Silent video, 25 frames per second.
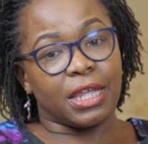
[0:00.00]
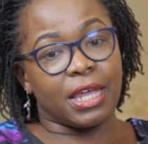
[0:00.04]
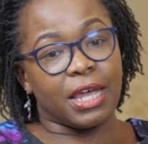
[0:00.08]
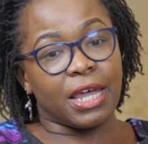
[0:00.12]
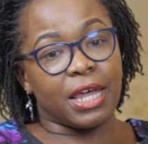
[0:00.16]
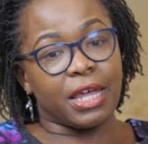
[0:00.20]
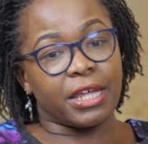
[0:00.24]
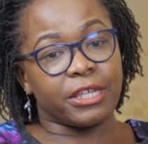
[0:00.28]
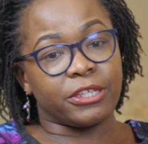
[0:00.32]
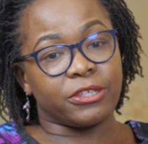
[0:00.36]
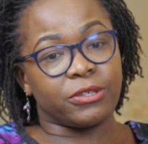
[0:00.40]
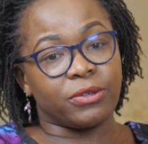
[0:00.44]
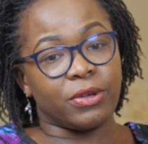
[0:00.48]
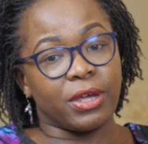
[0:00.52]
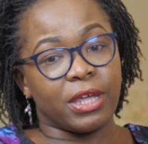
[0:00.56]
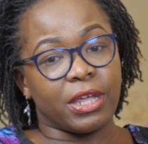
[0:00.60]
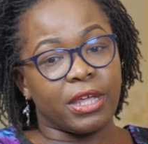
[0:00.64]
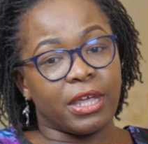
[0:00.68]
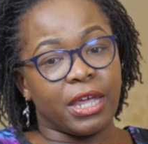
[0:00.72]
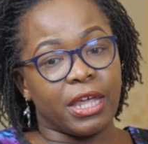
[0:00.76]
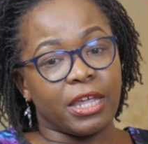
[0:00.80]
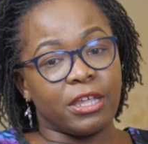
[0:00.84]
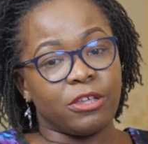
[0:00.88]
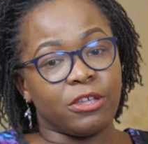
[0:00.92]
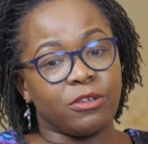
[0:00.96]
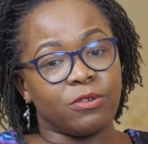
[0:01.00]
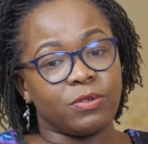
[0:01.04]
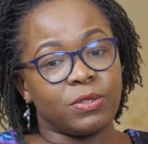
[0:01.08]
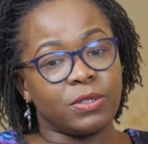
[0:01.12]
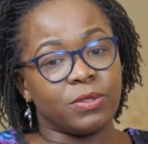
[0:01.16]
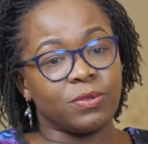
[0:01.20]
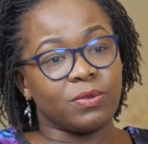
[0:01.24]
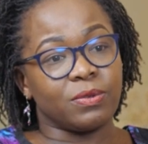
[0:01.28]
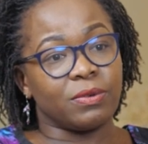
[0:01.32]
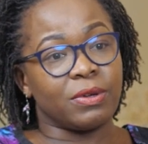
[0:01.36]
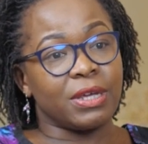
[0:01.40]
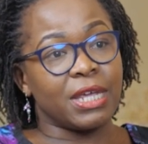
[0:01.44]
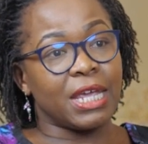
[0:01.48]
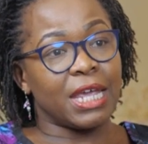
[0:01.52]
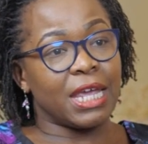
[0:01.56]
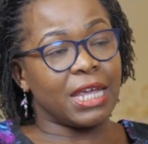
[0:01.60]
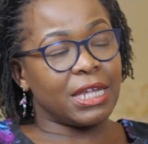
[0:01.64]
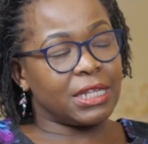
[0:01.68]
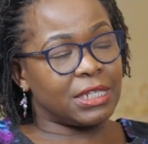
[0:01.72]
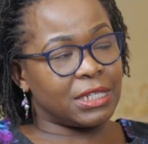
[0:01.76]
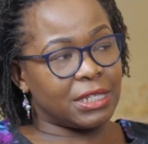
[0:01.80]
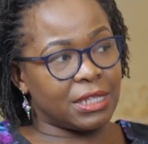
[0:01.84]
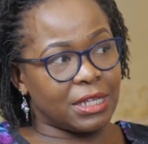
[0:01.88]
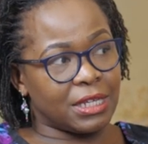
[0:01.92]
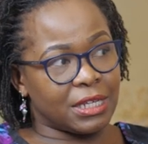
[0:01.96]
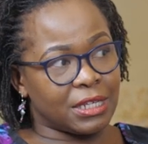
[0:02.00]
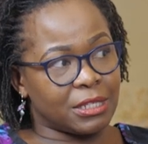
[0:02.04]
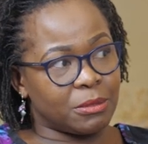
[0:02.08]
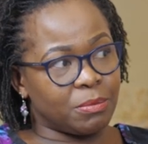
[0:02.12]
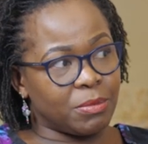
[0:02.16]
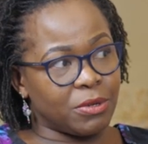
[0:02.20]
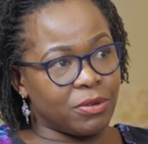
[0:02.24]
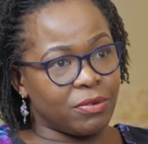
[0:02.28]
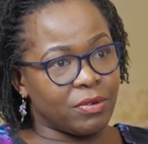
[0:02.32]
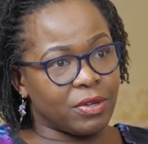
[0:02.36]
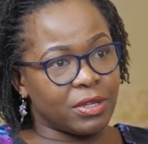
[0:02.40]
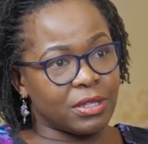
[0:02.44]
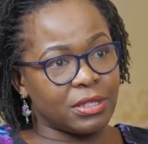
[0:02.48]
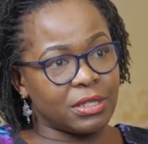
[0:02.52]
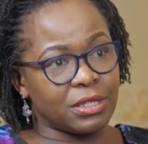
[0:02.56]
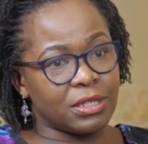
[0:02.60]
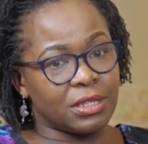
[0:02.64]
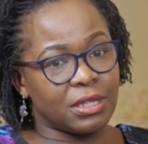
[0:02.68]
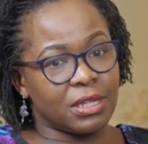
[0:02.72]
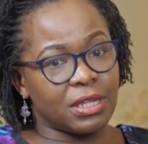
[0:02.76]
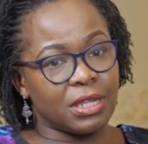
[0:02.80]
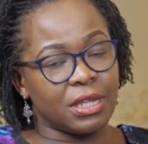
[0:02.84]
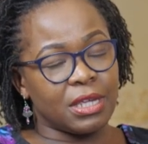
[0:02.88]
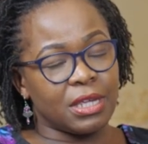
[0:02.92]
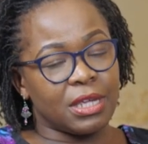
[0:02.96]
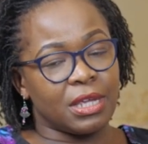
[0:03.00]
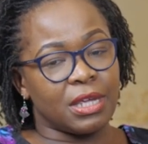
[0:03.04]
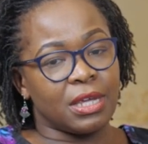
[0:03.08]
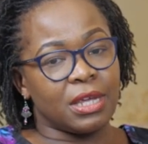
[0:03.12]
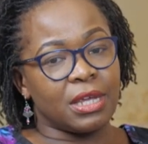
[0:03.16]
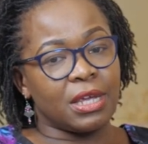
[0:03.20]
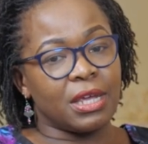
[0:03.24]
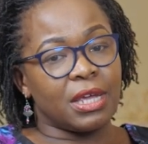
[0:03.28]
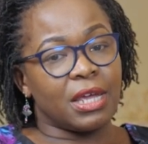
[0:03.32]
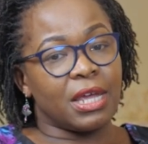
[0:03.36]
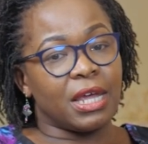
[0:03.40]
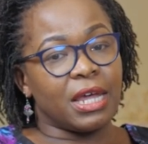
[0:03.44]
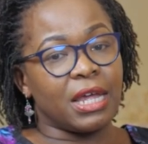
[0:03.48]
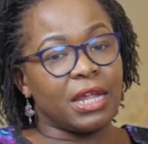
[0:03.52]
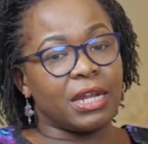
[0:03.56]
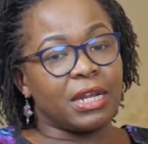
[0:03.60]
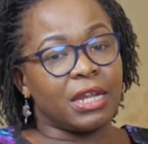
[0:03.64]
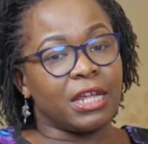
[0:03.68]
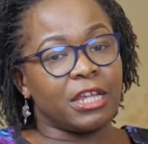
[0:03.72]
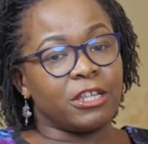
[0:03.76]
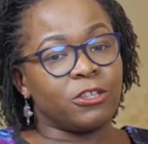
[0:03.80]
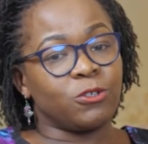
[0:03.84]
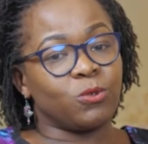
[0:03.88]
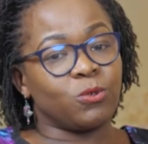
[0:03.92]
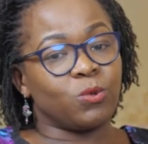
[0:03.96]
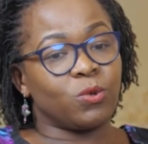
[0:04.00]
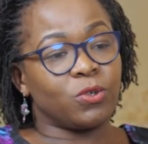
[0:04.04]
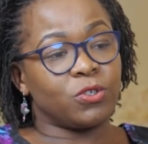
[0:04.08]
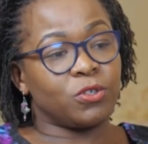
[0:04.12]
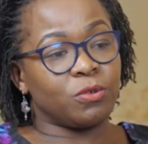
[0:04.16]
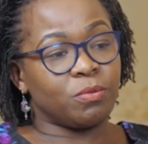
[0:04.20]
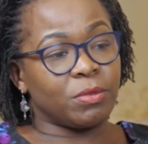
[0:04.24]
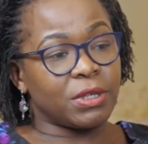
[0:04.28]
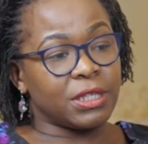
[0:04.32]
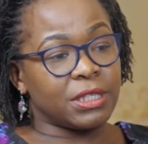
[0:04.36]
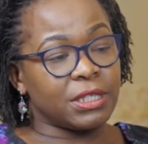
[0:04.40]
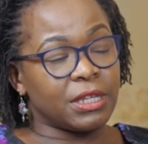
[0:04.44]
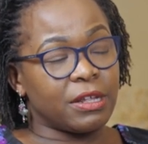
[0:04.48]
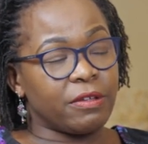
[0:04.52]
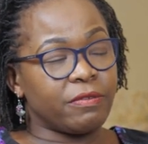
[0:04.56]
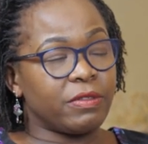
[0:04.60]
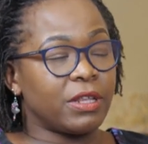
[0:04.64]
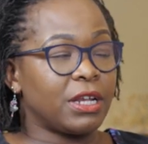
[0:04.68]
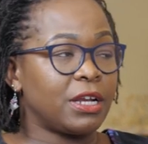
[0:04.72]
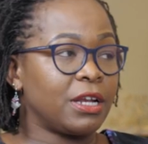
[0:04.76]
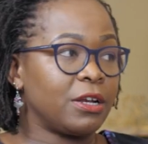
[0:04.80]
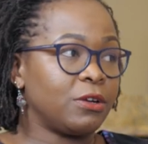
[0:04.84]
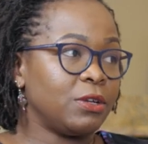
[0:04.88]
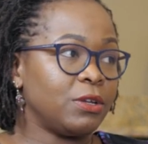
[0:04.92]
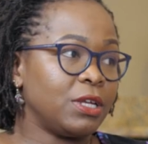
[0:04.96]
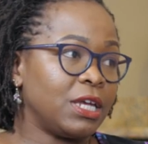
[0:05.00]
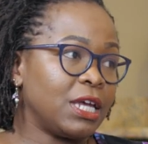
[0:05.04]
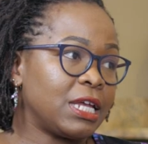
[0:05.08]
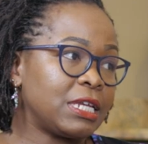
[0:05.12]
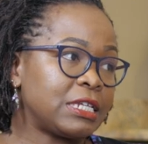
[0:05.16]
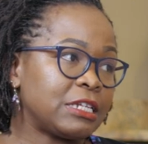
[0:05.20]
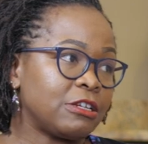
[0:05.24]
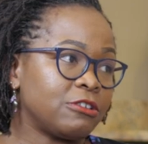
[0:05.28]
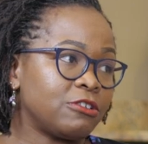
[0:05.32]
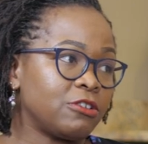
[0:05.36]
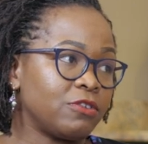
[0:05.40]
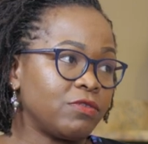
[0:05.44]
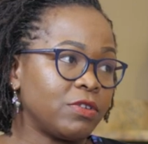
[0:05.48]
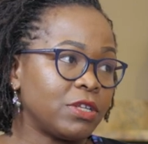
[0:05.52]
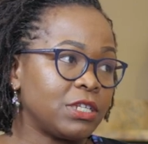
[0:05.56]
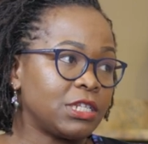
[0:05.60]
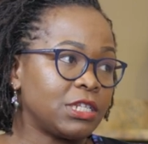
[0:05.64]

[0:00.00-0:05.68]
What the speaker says: Yeah, so I used to hate the experience. And I swore to myself that I'd get out of